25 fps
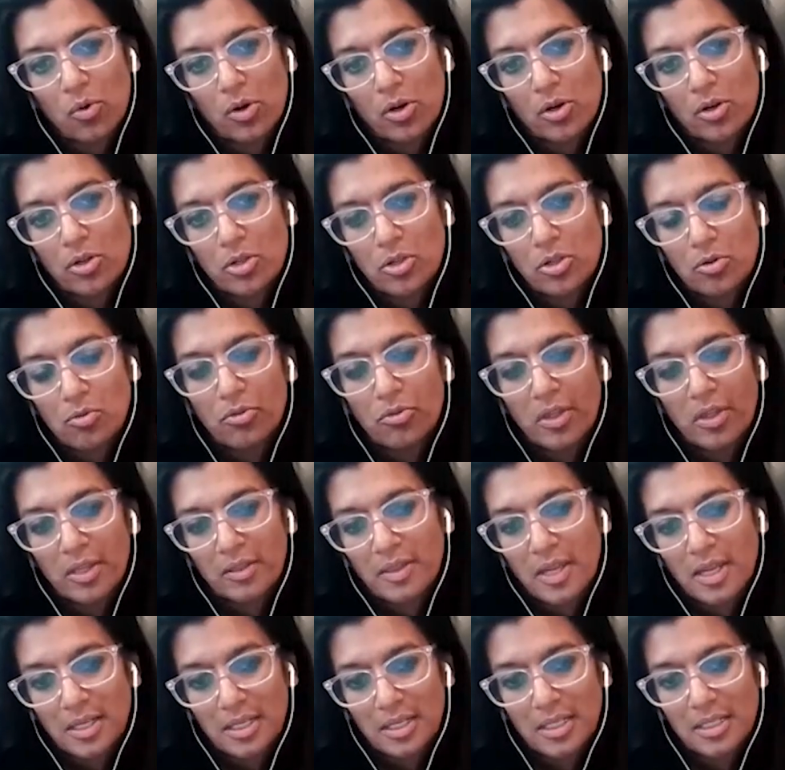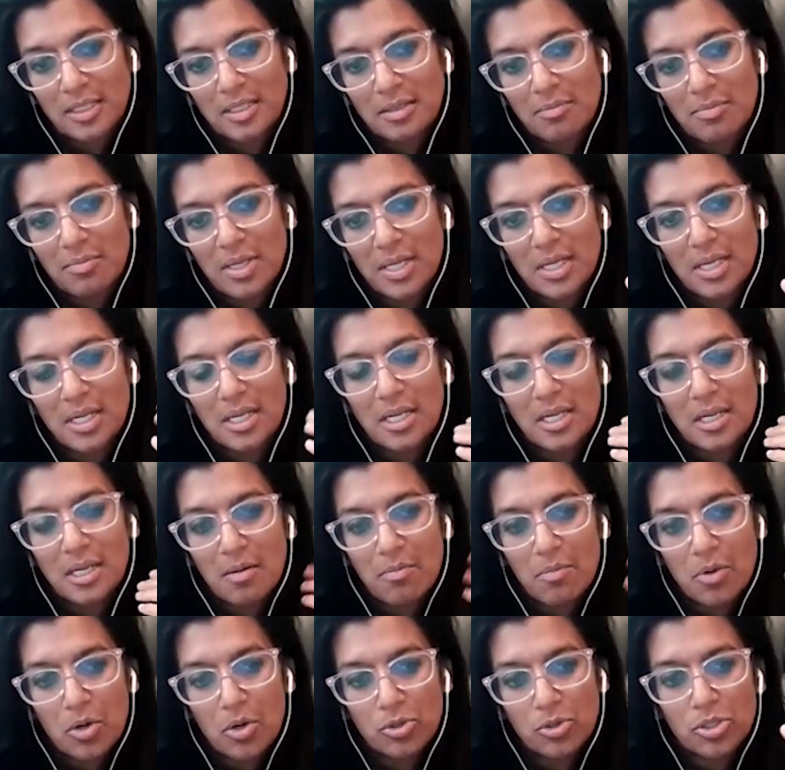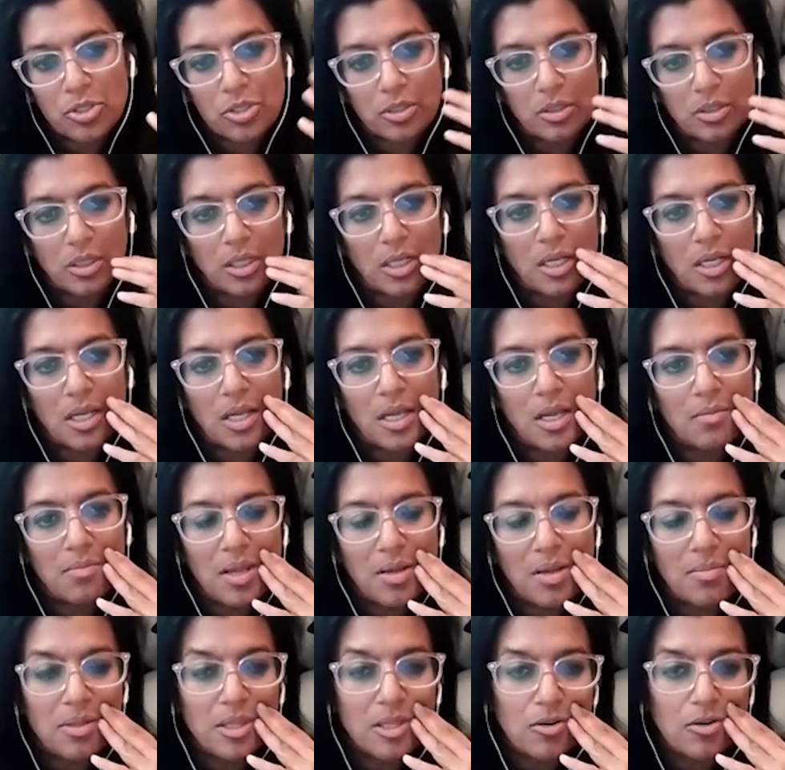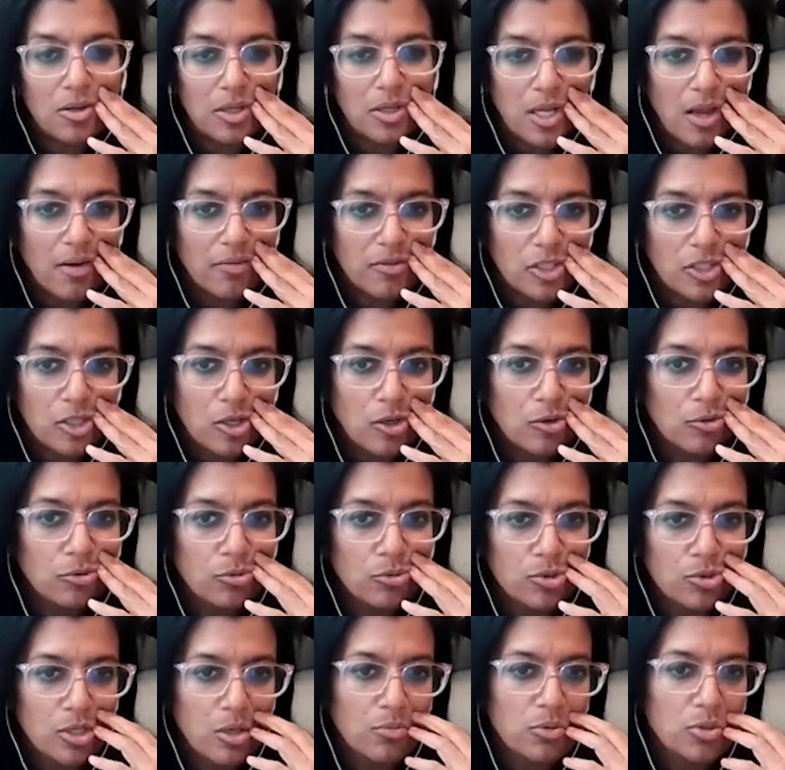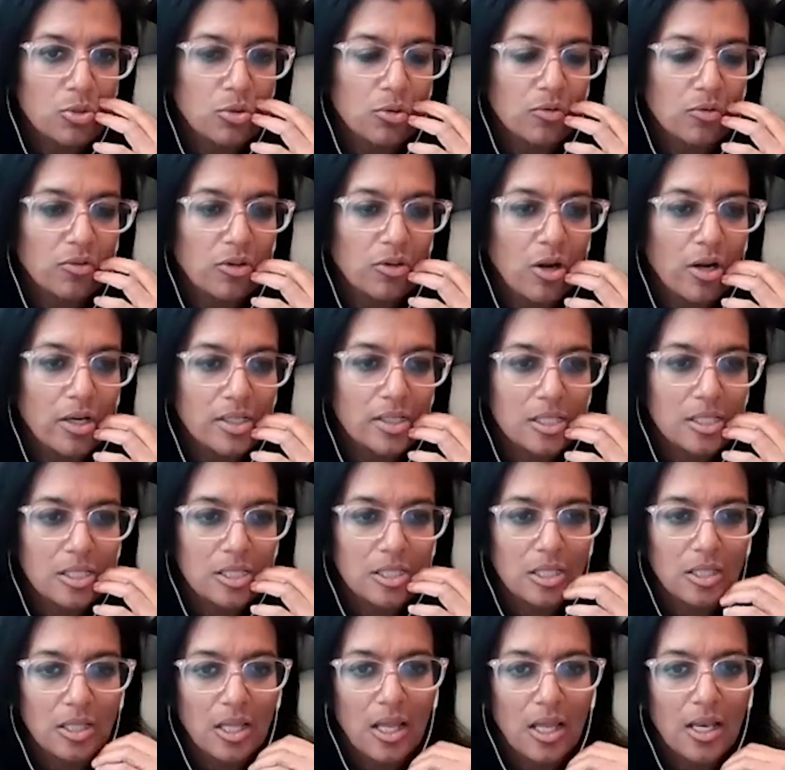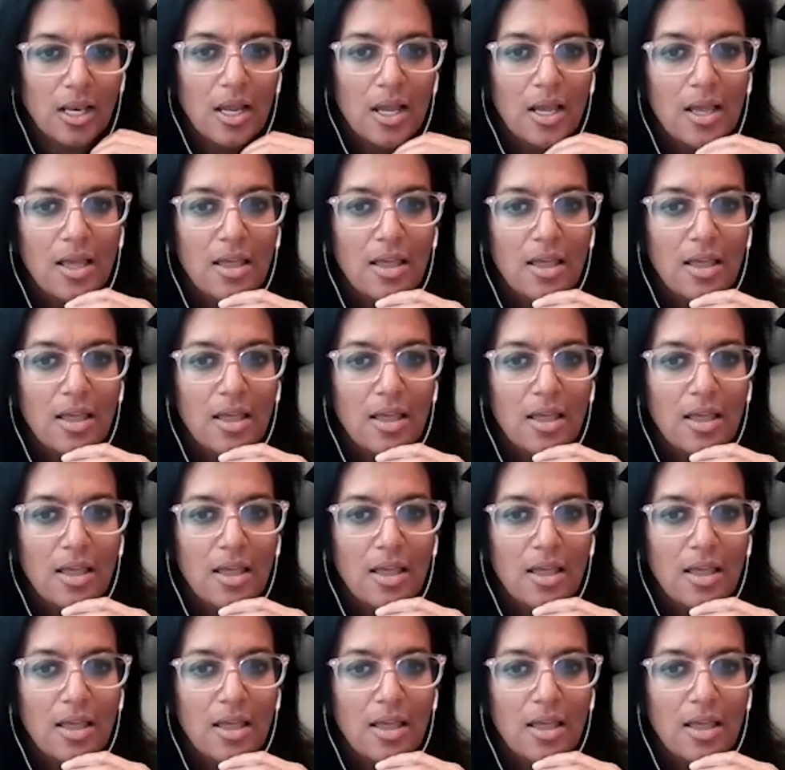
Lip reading: where you think they need to be emotionally, and maybe they're going to have to go through some sort of crisis, and